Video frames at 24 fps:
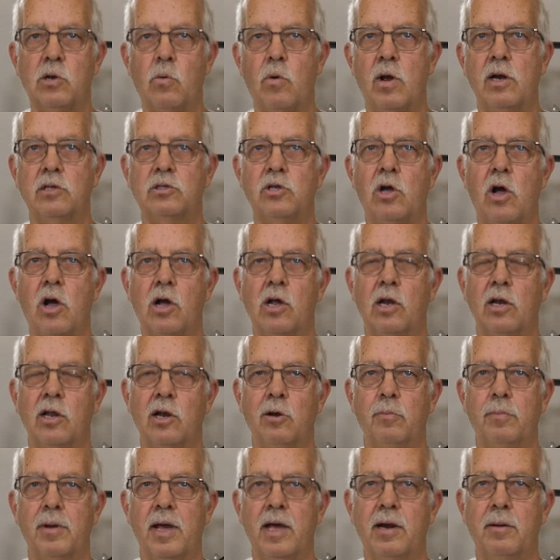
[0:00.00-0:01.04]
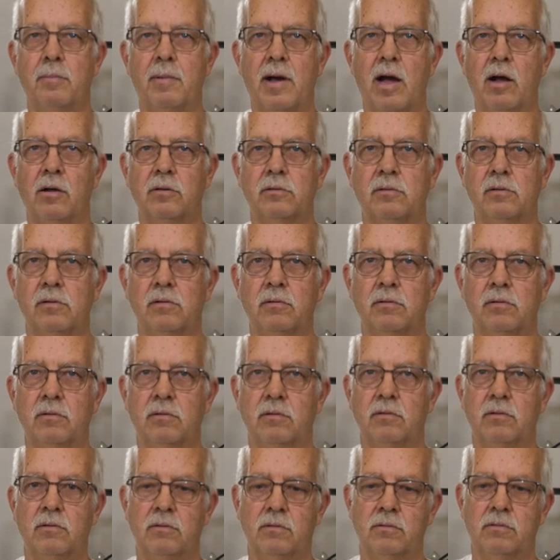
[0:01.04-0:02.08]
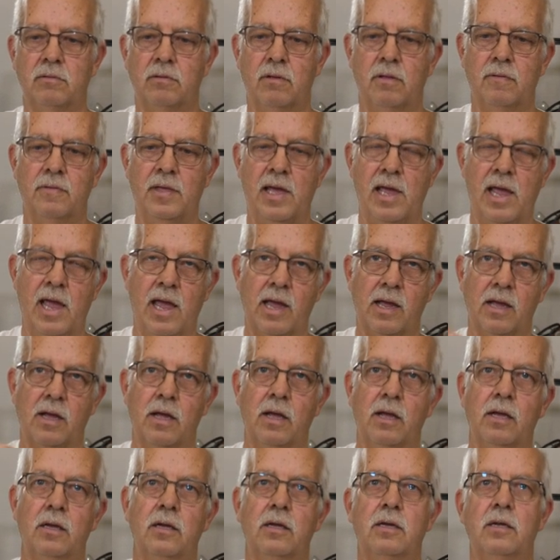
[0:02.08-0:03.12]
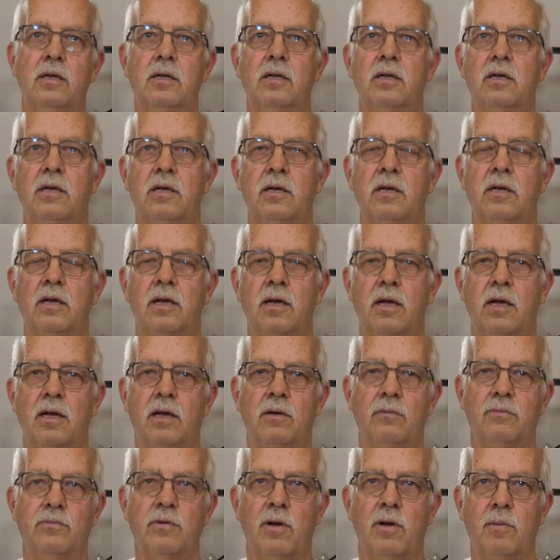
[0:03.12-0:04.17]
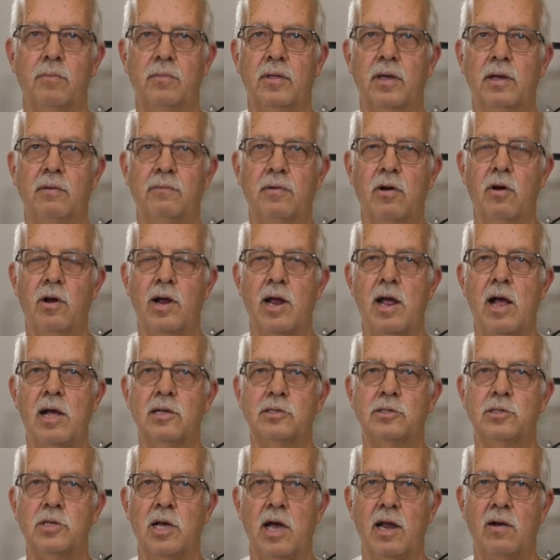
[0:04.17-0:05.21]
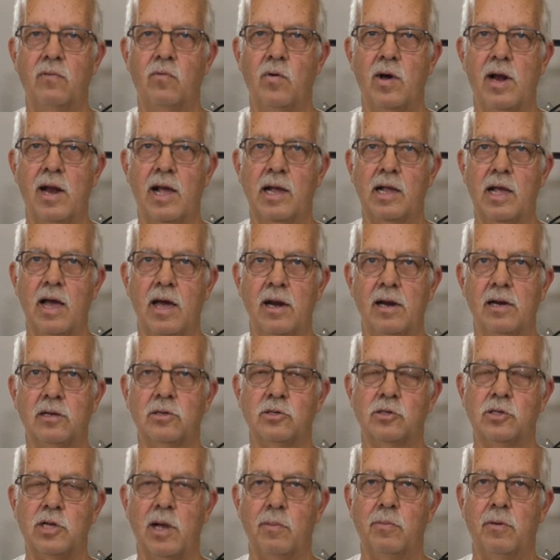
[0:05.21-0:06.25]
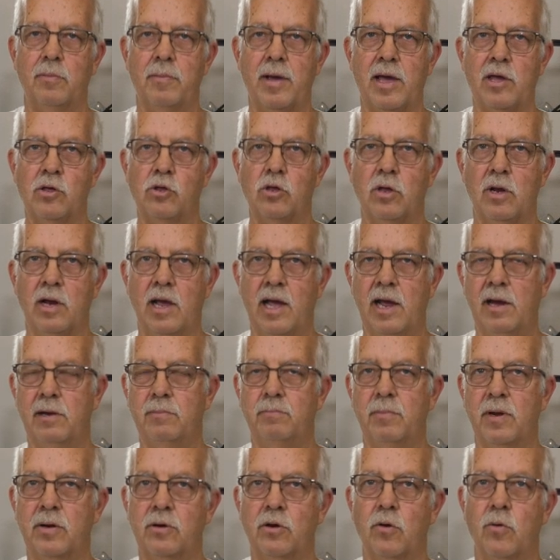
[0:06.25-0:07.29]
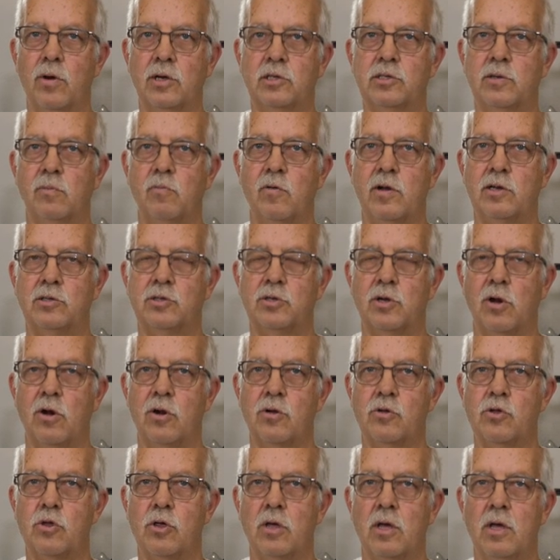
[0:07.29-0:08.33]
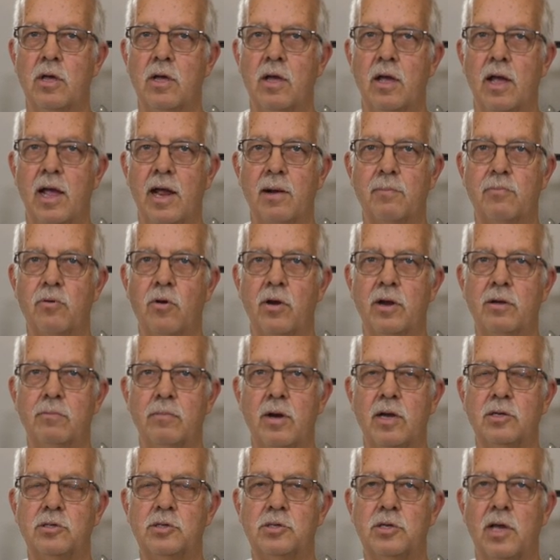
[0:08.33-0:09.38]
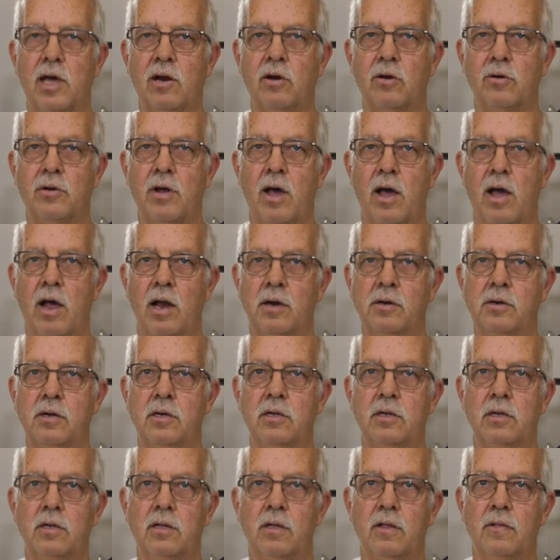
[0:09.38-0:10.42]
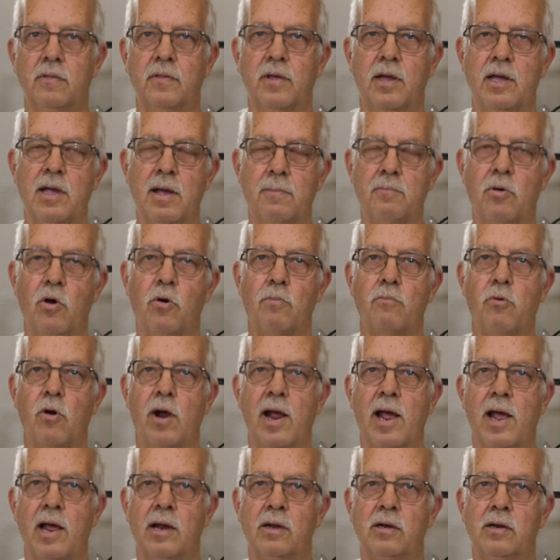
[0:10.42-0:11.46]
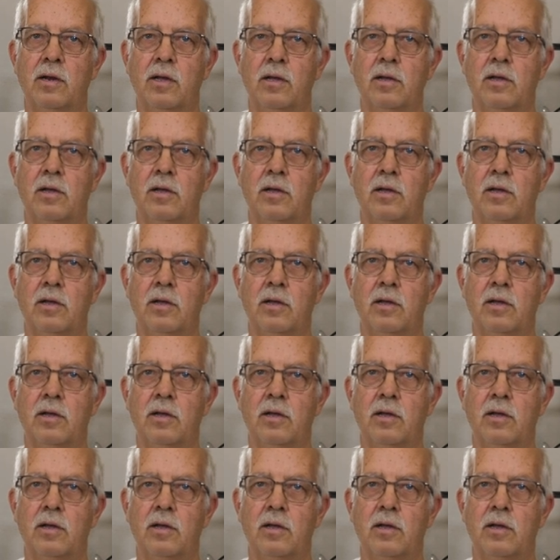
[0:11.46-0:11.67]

I want to talk a little bit about the ink. From the very onset of when I got into sublimation, I had been doing some research and pretty much settled on the Hiipoo brand